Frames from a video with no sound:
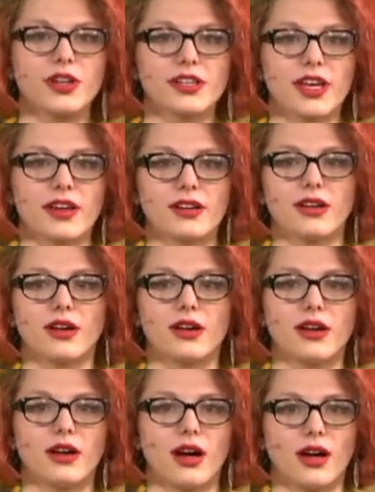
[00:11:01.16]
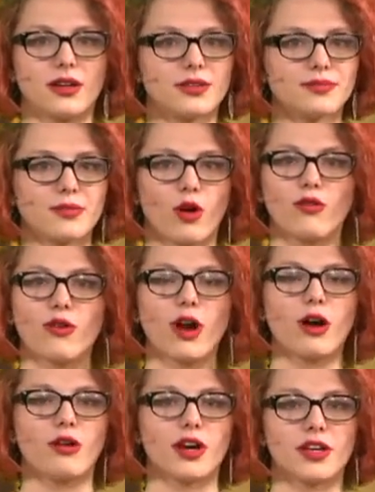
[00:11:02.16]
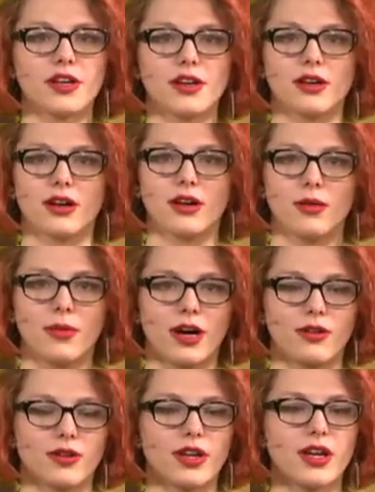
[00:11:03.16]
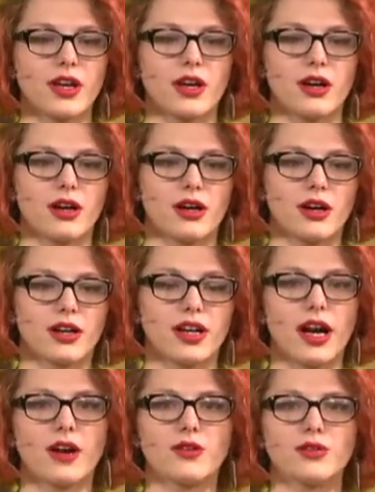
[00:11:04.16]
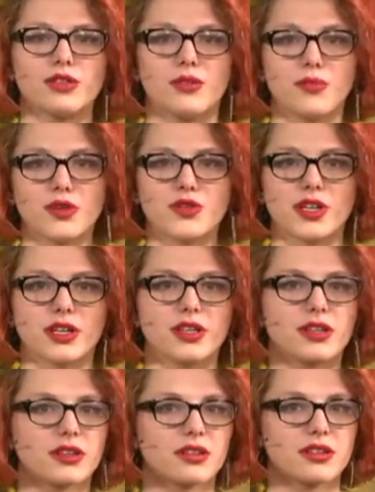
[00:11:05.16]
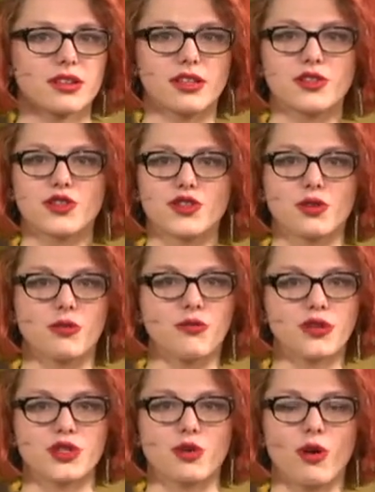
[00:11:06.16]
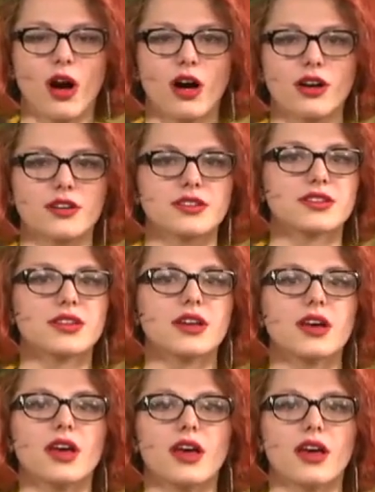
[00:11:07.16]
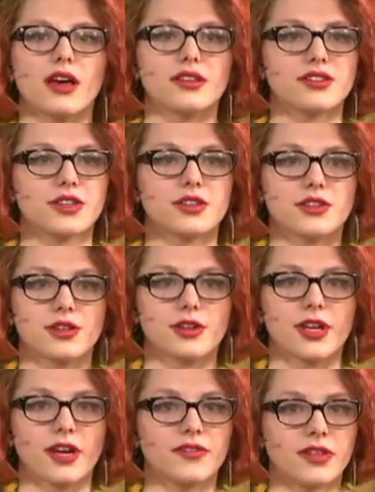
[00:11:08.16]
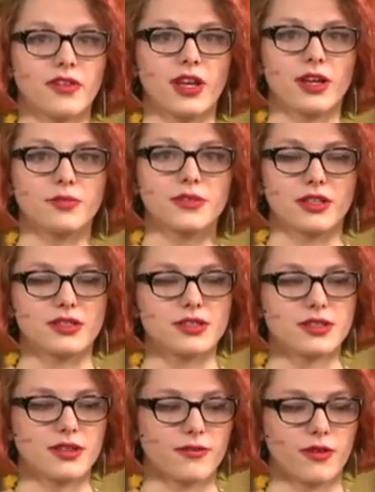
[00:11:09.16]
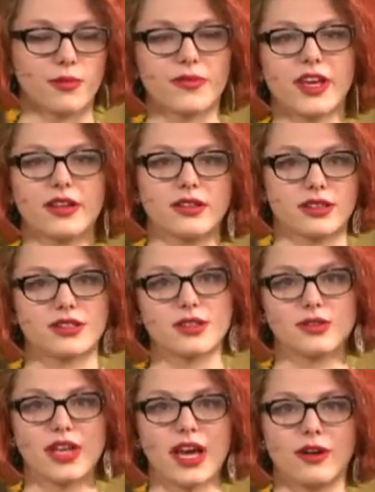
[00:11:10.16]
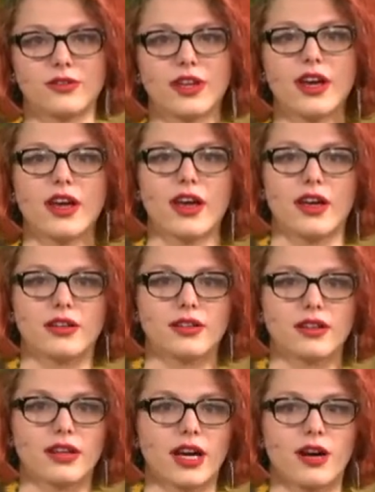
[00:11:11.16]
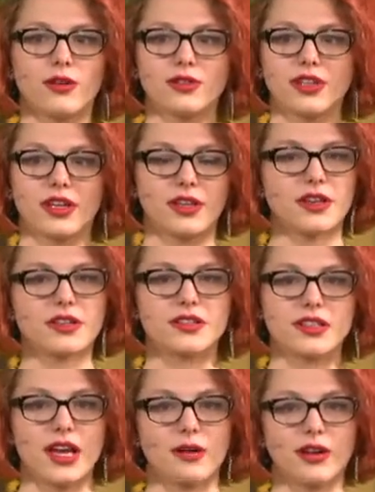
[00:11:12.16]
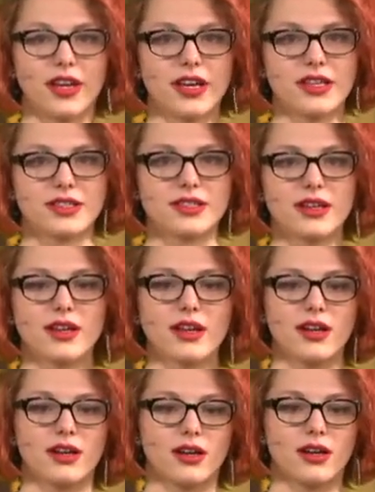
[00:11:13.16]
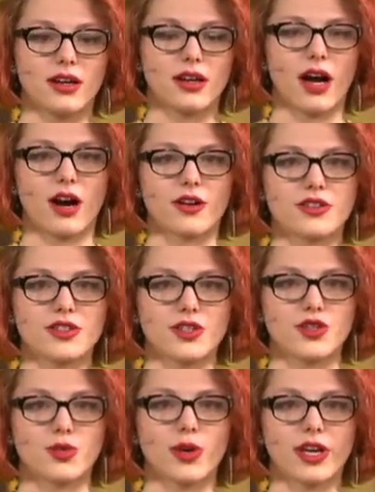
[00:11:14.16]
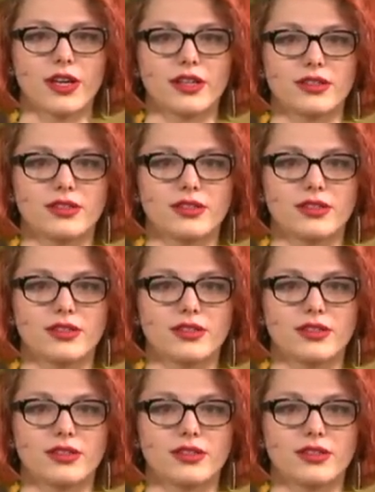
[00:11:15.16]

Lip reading: get an overall idea about how the music, literature, visual arts, and theater have developed from then until now, and how the ideas nowadays are situated